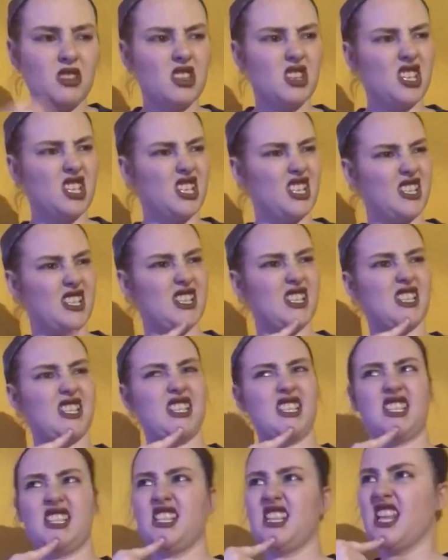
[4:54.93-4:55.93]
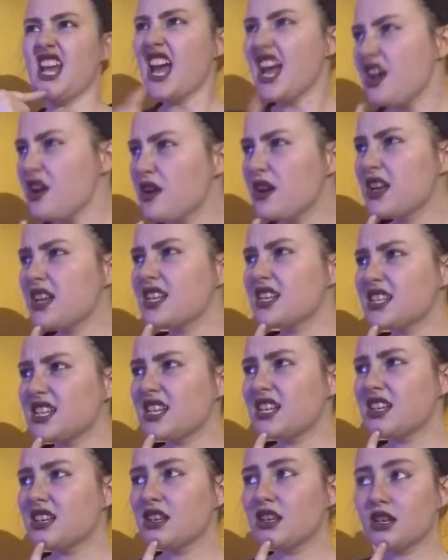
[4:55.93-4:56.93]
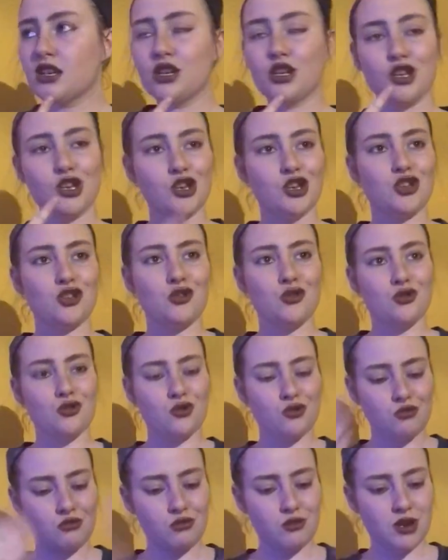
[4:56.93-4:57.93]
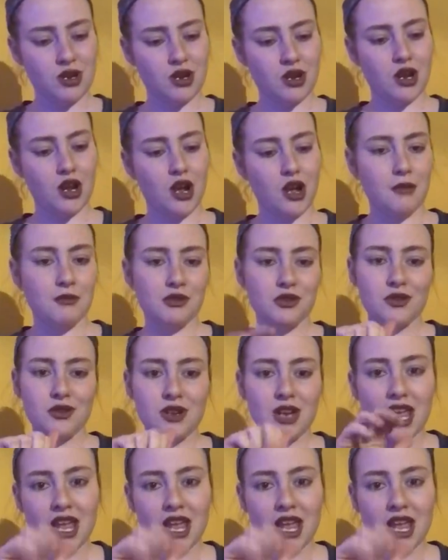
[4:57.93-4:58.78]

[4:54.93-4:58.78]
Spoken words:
Those of you who are in the program and have ever been to a meeting,